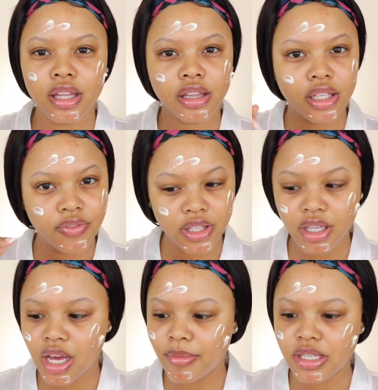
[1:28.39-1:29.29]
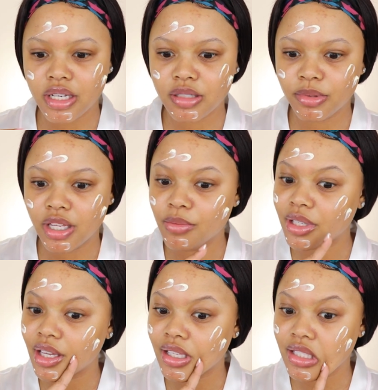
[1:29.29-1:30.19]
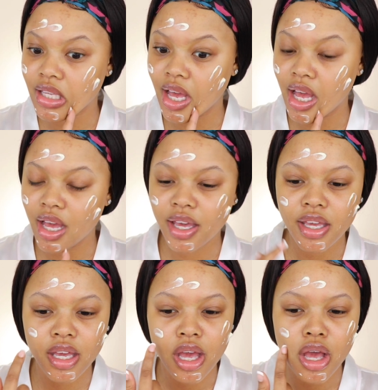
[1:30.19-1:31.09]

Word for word: leave it in the comment section below because I